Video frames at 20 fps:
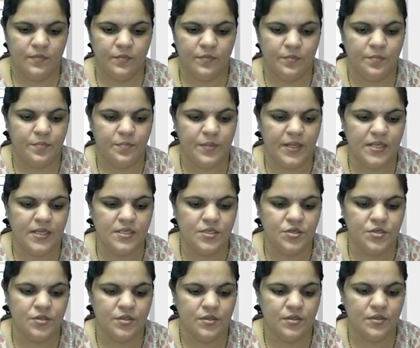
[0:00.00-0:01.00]
Print
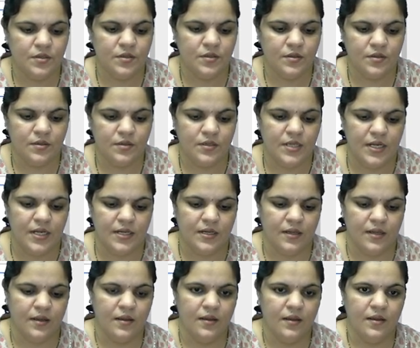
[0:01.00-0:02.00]
data
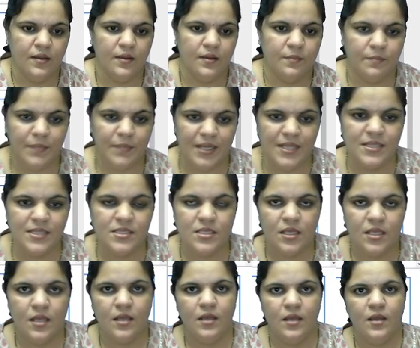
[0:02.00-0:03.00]
means
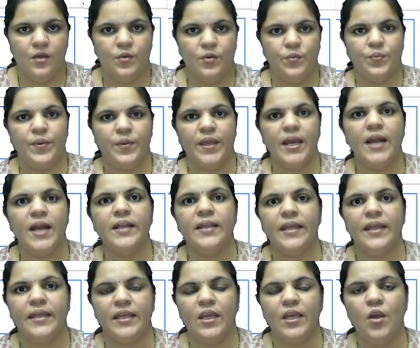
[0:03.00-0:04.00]
we are
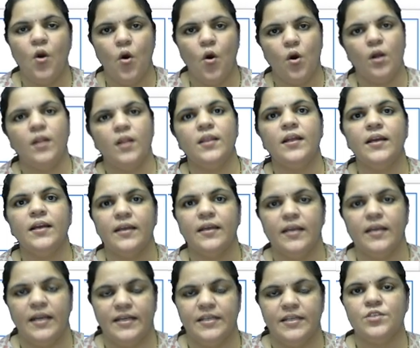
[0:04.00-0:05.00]
taking all the
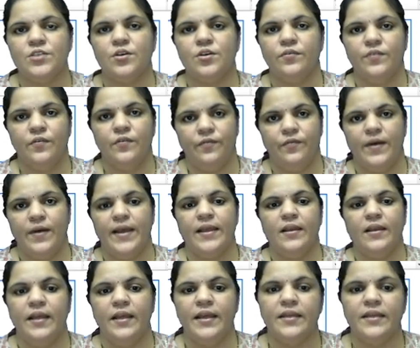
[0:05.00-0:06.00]
characters of the file
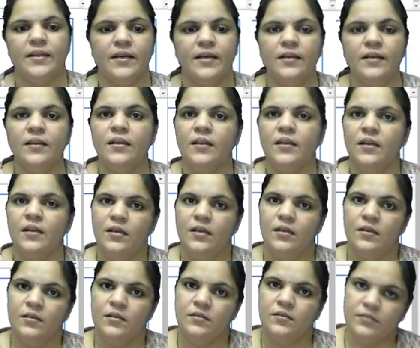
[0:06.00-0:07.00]
in a
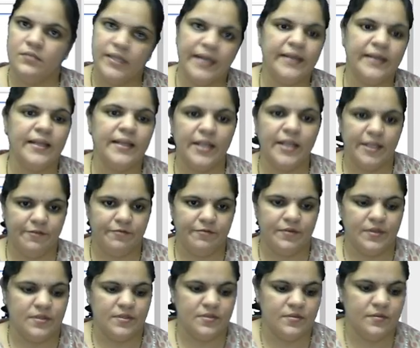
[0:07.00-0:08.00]
data
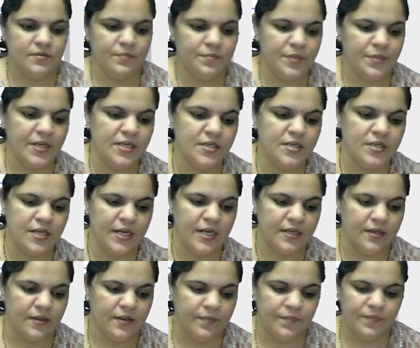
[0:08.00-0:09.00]
reference, print
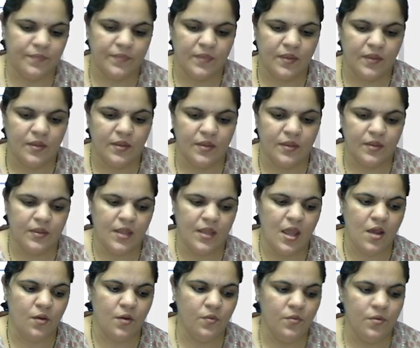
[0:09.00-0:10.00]
data.
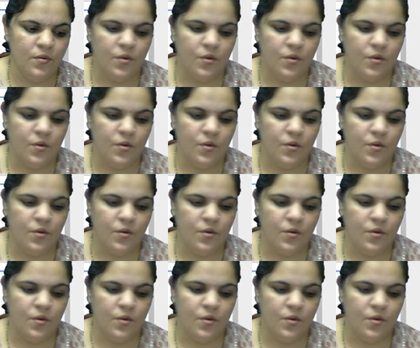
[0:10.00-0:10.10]
Now